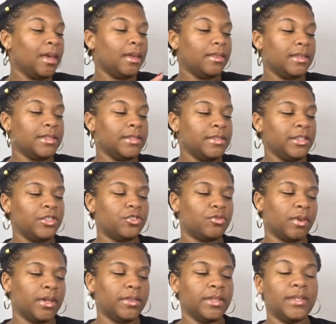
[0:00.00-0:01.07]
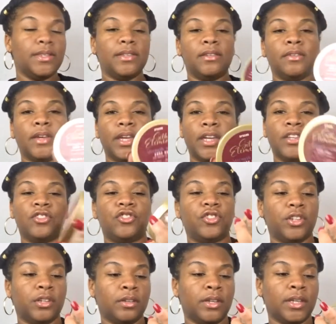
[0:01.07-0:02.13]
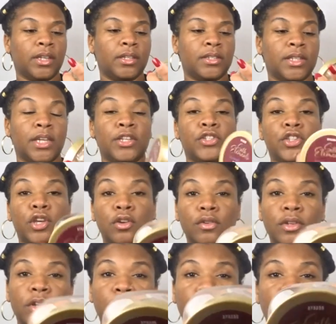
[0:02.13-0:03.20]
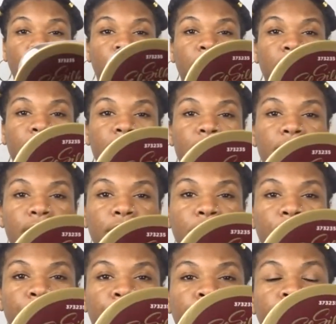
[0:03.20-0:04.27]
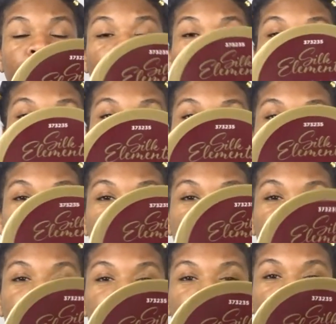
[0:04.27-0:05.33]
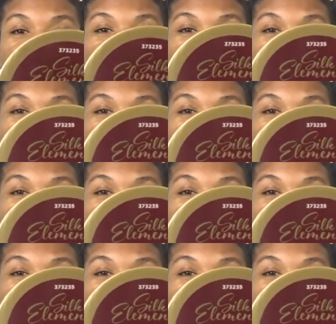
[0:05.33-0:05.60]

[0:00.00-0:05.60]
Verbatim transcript: This is the Strengthened Silk Edge Gel. It contains coconut oil and silk. I purchased this over